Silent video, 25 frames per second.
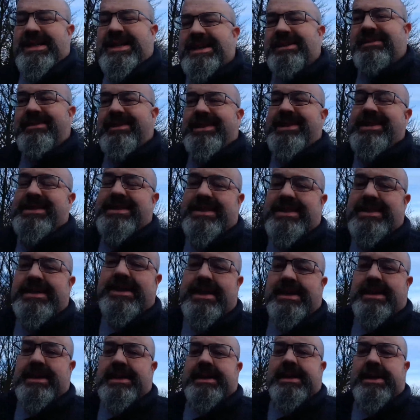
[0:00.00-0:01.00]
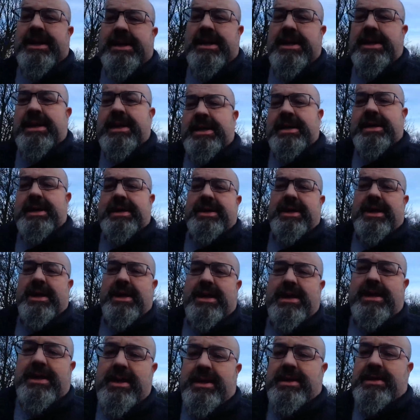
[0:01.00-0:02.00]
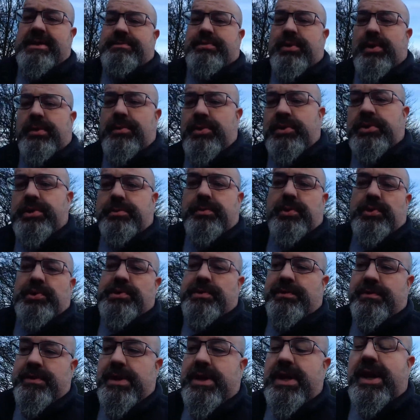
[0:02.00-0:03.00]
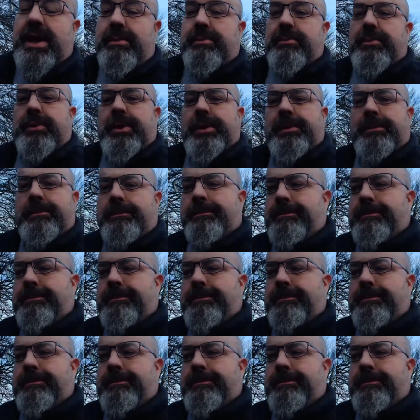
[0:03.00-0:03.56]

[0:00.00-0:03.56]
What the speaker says: If it isn't, then it's pretty much a bust to the camera.